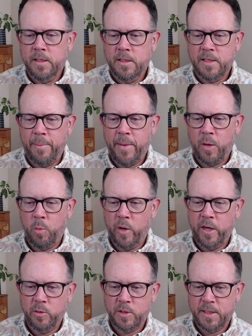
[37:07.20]
that make
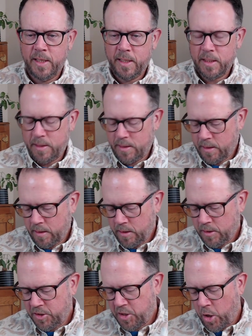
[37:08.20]
106?
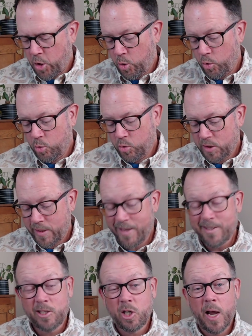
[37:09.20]
So
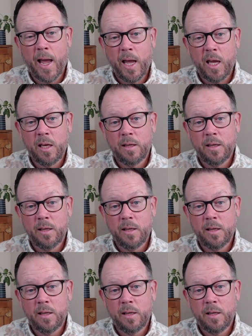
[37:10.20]
yesterday,